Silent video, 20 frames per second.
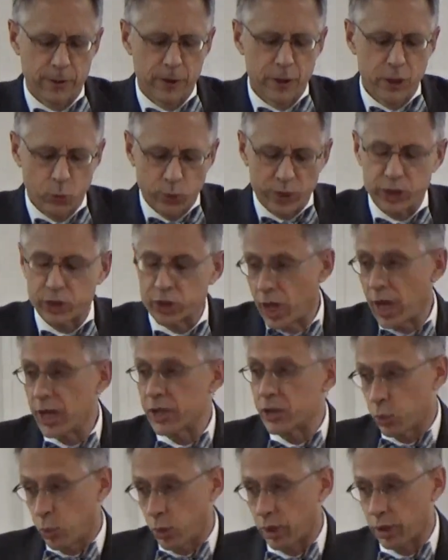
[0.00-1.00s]
which
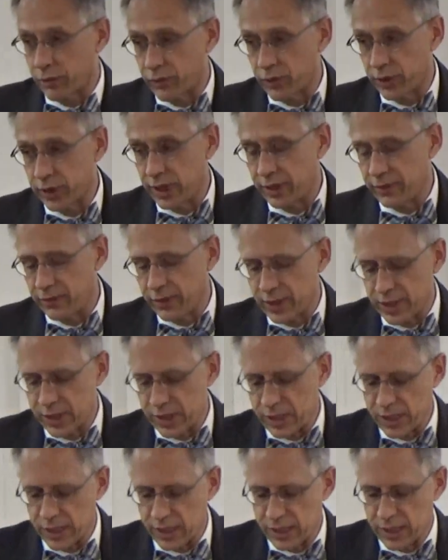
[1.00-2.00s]
does work
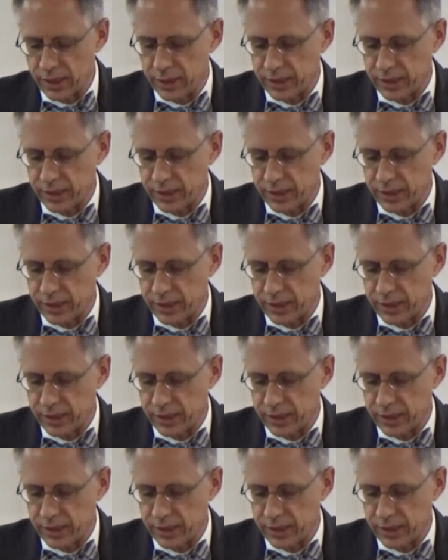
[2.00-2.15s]
forgiveness,